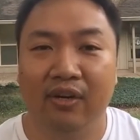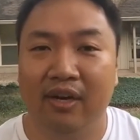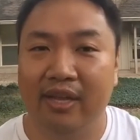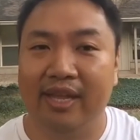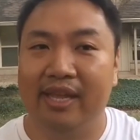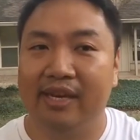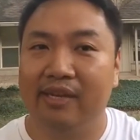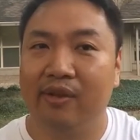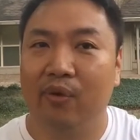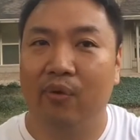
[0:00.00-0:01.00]
And
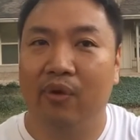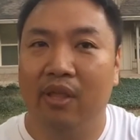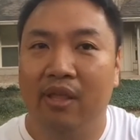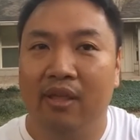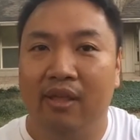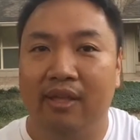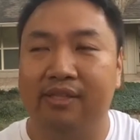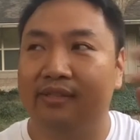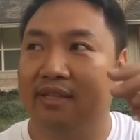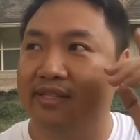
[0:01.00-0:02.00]

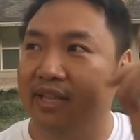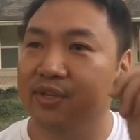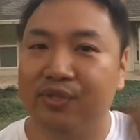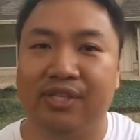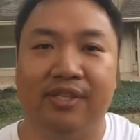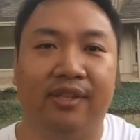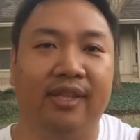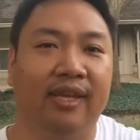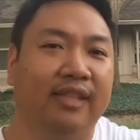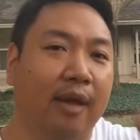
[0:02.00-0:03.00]
it's interesting to
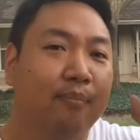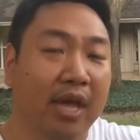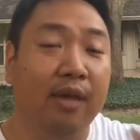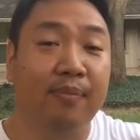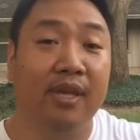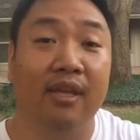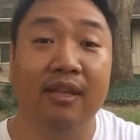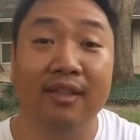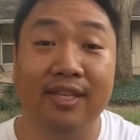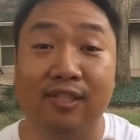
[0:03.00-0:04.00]
think that maybe
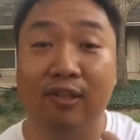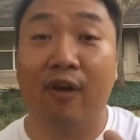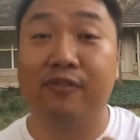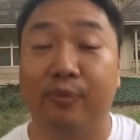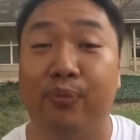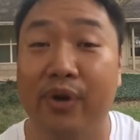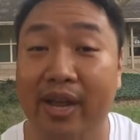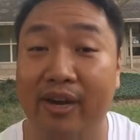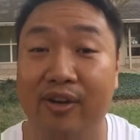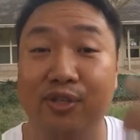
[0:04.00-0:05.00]
these loaves of
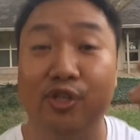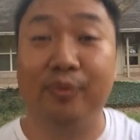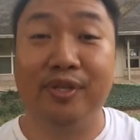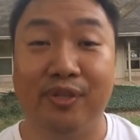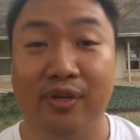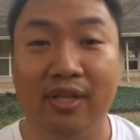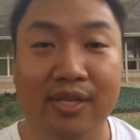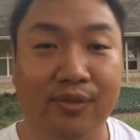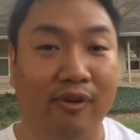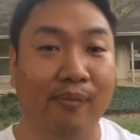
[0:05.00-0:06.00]
bread are contributing to your
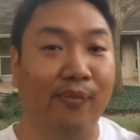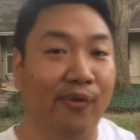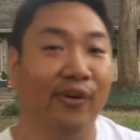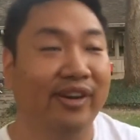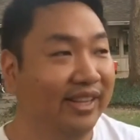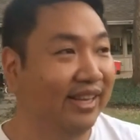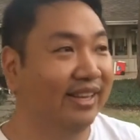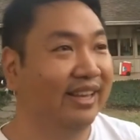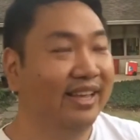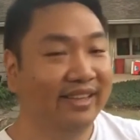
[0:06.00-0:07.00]
cholesterol more
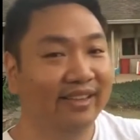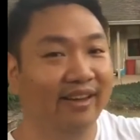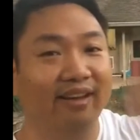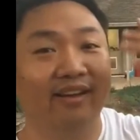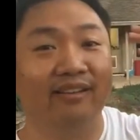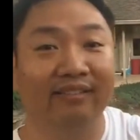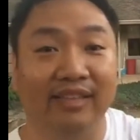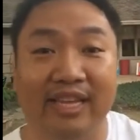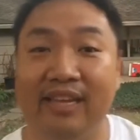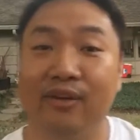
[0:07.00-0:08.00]
than
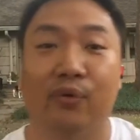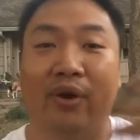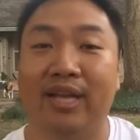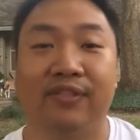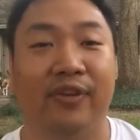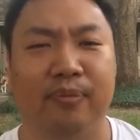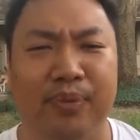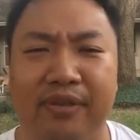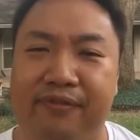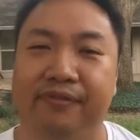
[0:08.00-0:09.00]
lean grass-fed
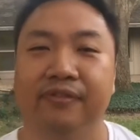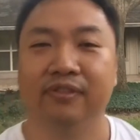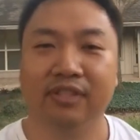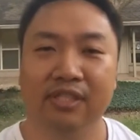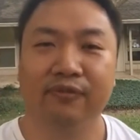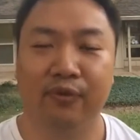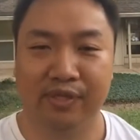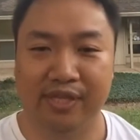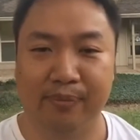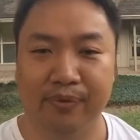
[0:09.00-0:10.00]
beef, for
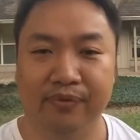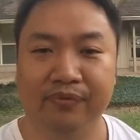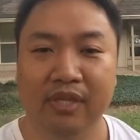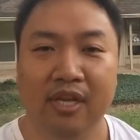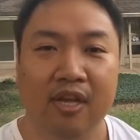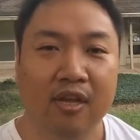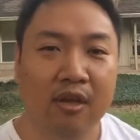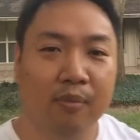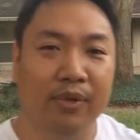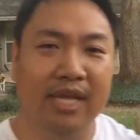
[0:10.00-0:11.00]
example.
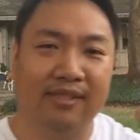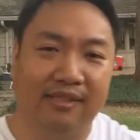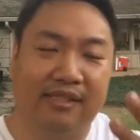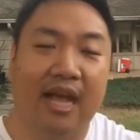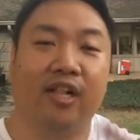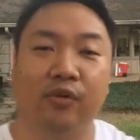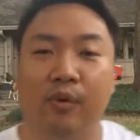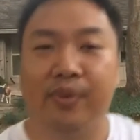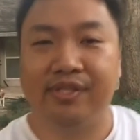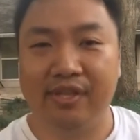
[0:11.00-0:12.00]
But that's exactly
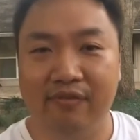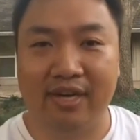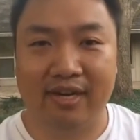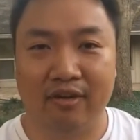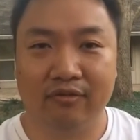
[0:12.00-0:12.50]
what we see right now.